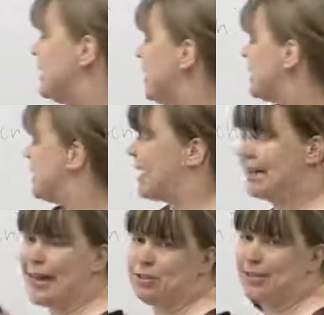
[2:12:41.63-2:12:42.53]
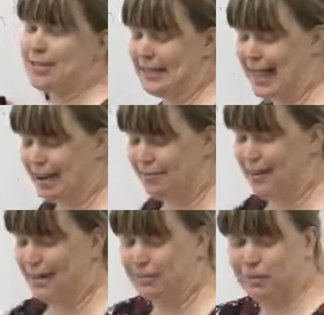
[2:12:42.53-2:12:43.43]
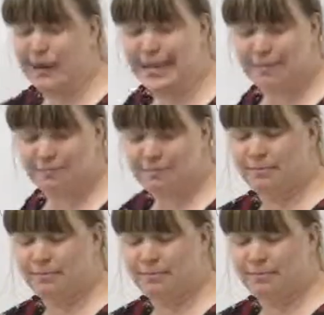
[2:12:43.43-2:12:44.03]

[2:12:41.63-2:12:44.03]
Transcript: I guess that counts as a cafe, right?